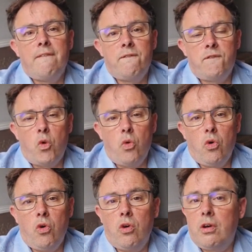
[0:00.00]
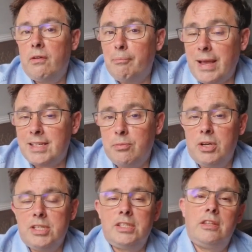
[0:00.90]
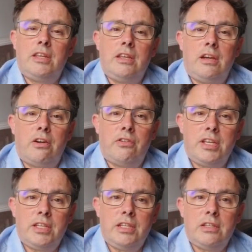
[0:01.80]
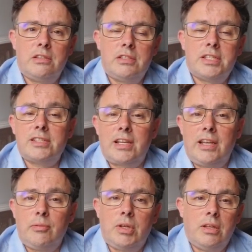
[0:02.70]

for maximising the R&D tax claim.